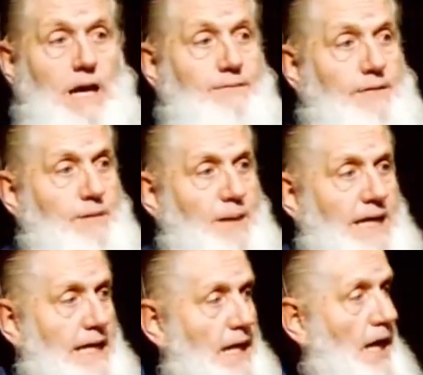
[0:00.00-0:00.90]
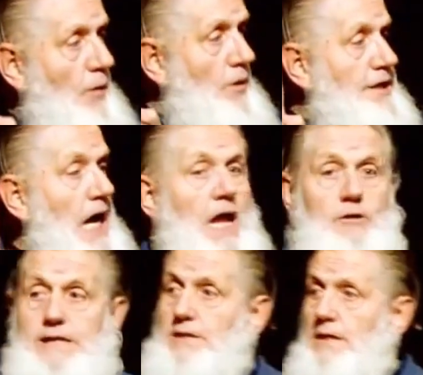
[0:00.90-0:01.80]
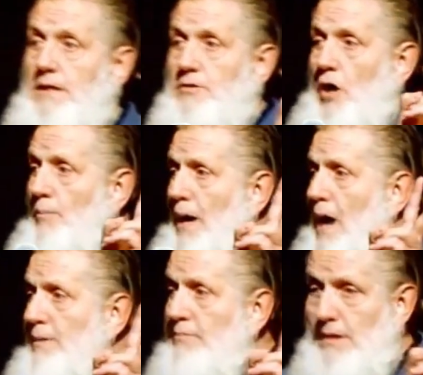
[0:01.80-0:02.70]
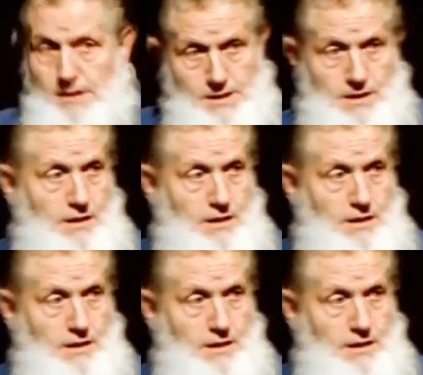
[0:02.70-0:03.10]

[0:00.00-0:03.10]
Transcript: We love everybody. We're tolerant. No problem.